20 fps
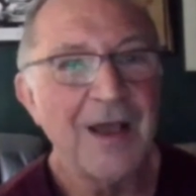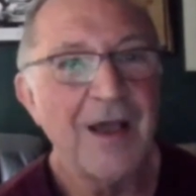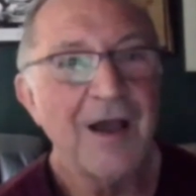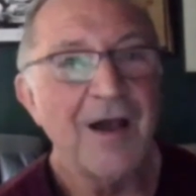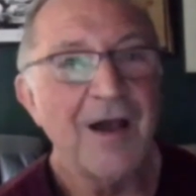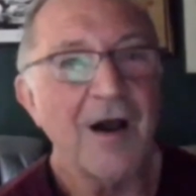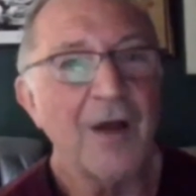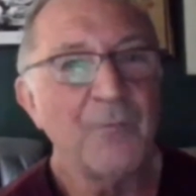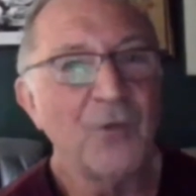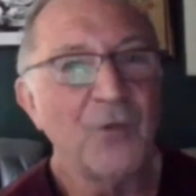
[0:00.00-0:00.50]

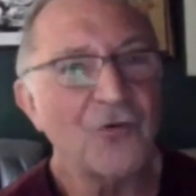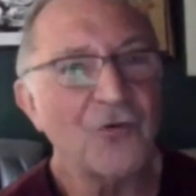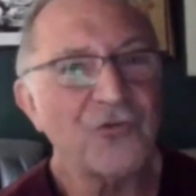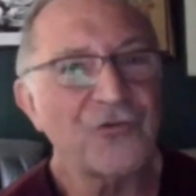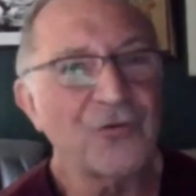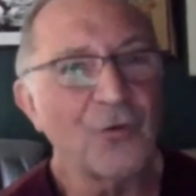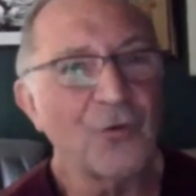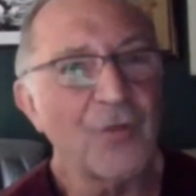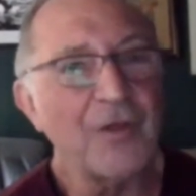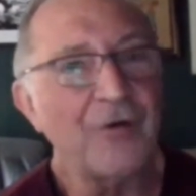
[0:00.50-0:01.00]
I'm not
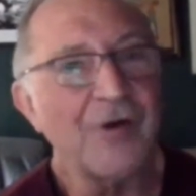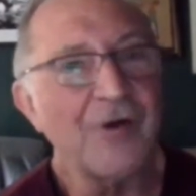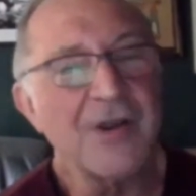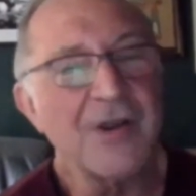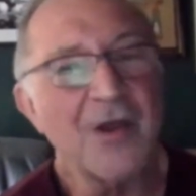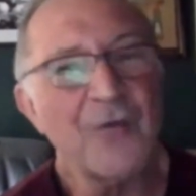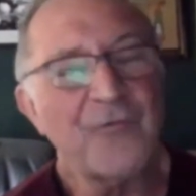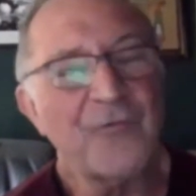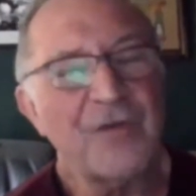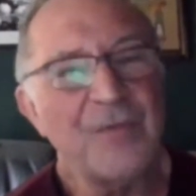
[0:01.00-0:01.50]
sure there are
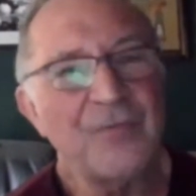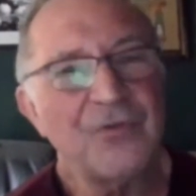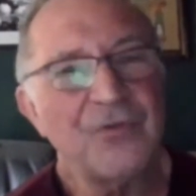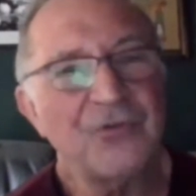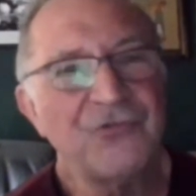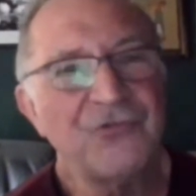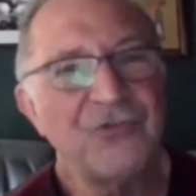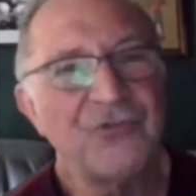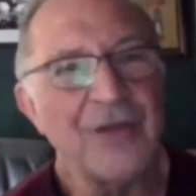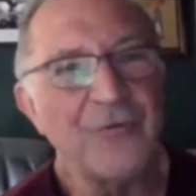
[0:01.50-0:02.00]
enough in
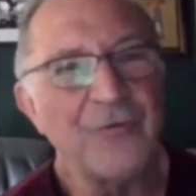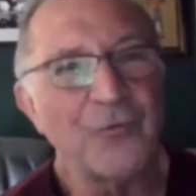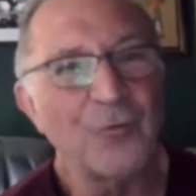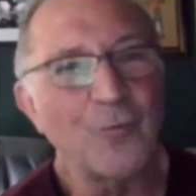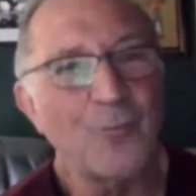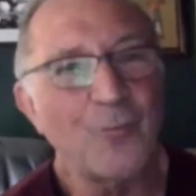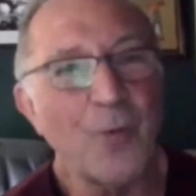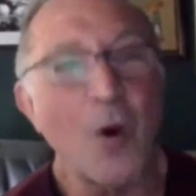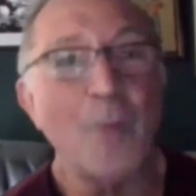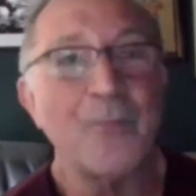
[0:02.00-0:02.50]
the
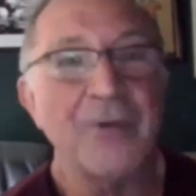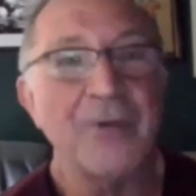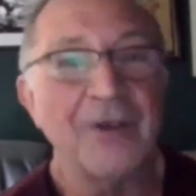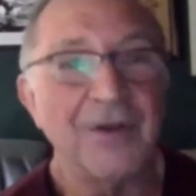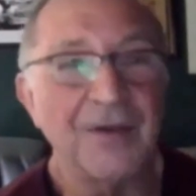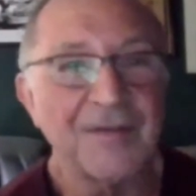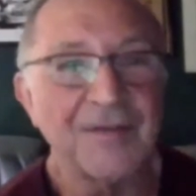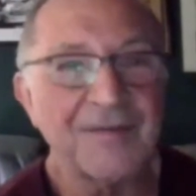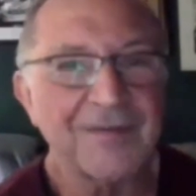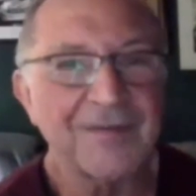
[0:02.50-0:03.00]
general
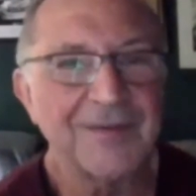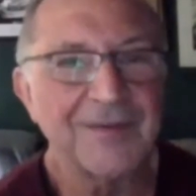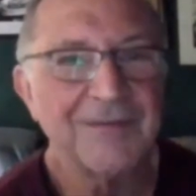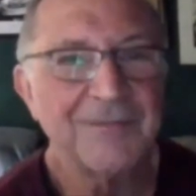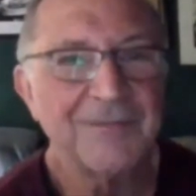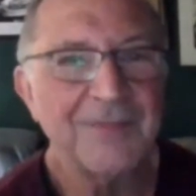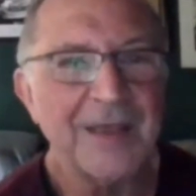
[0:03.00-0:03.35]
populace.